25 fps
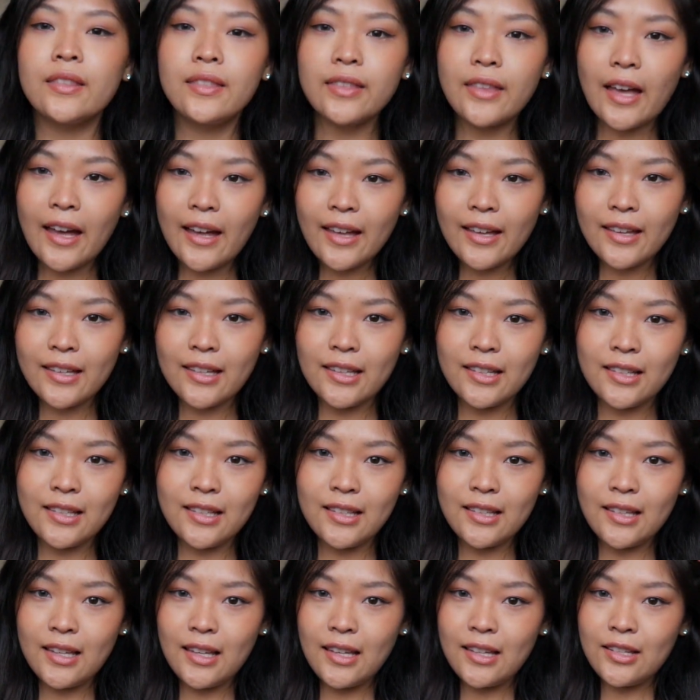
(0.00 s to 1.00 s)
That
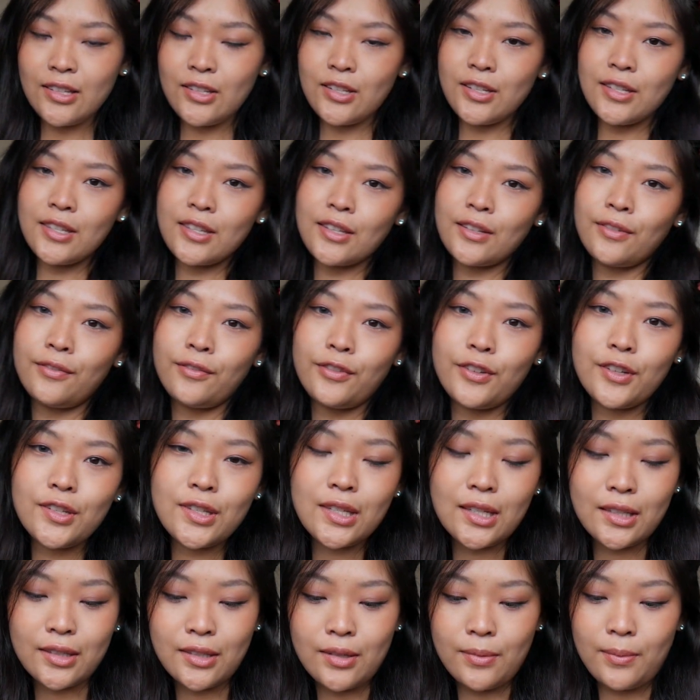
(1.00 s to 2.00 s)
is just
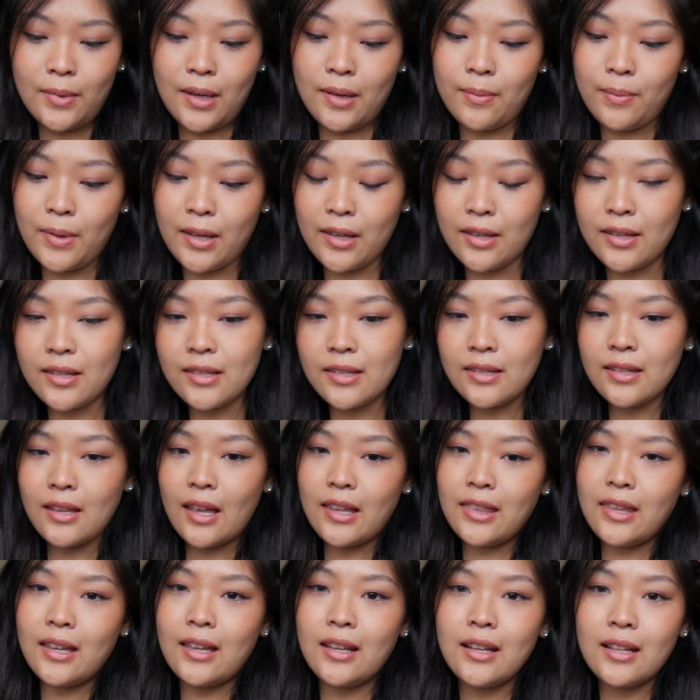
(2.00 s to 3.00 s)
confusing to me, because
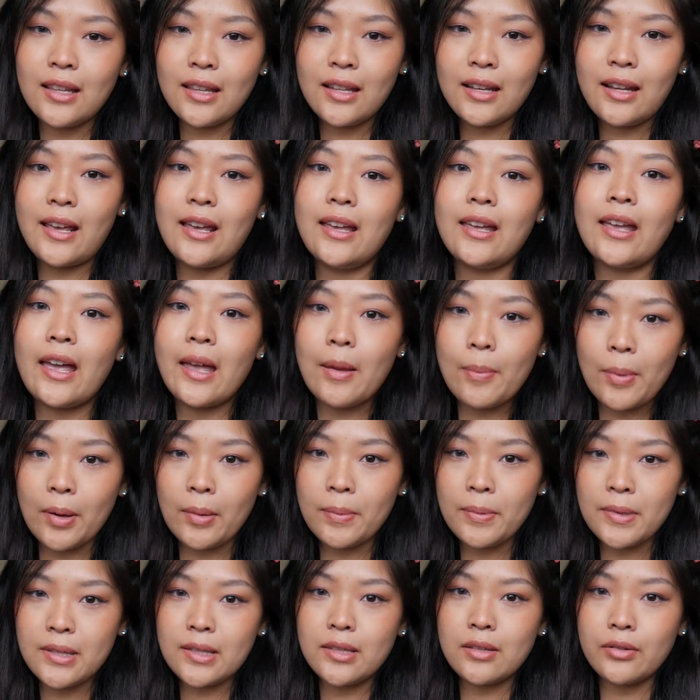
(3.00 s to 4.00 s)
at the end of the day,
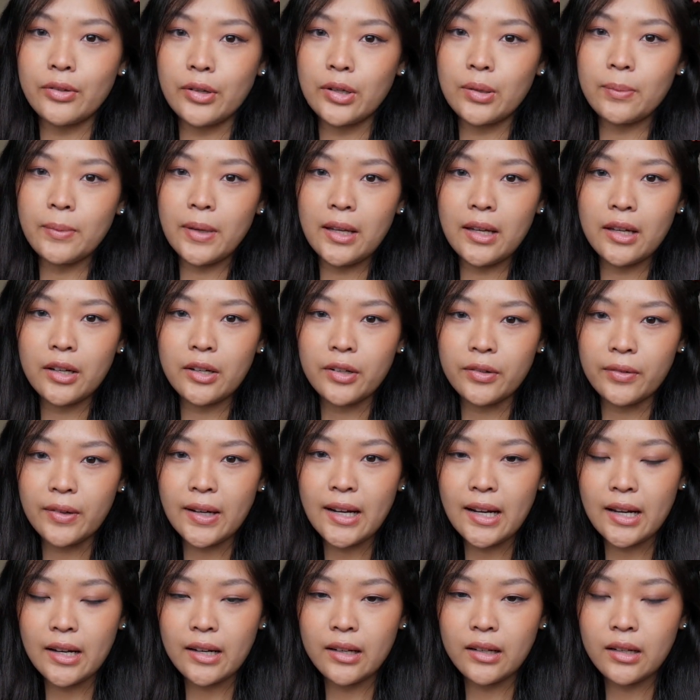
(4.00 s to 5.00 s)
K-pop is still going to be in
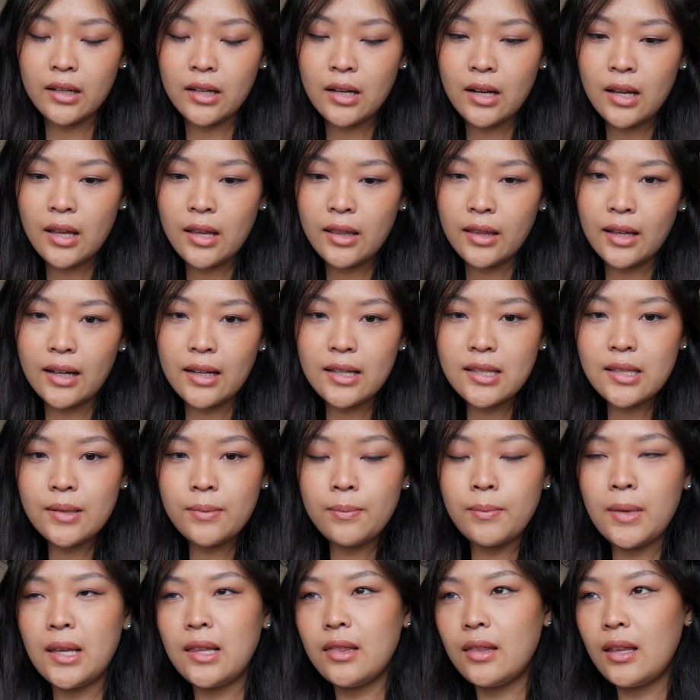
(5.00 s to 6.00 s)
Korean. That
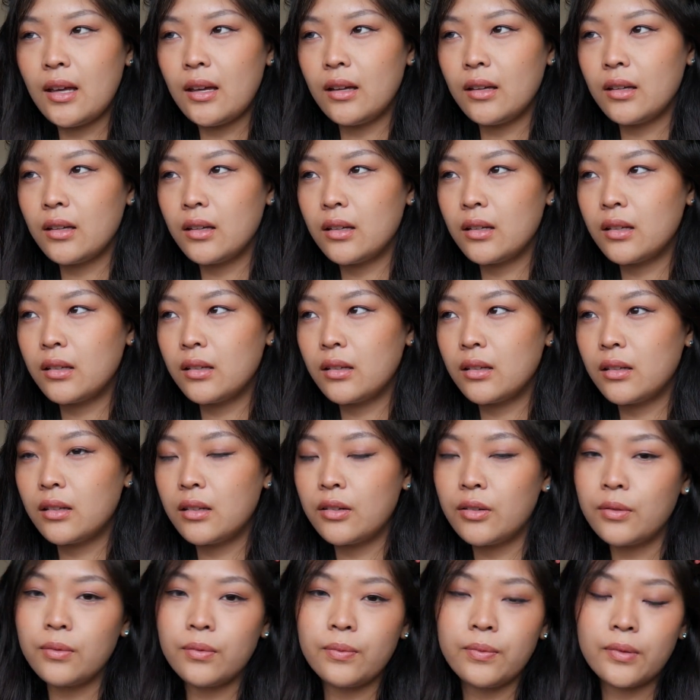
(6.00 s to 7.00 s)
doesn't mean that
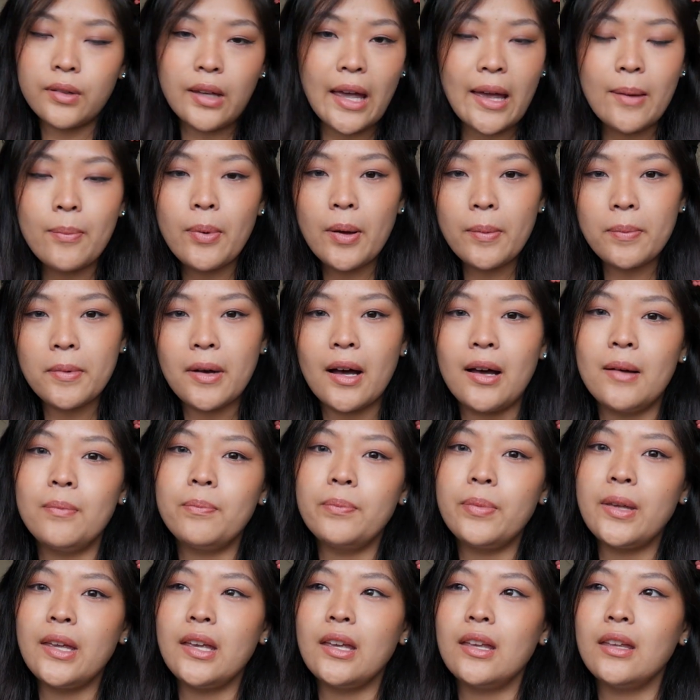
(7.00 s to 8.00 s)
K-pop
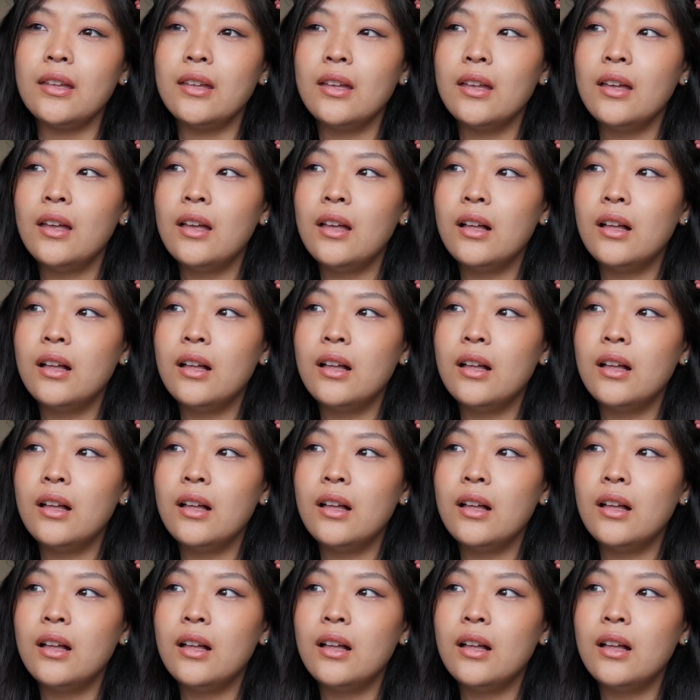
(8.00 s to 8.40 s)
can't be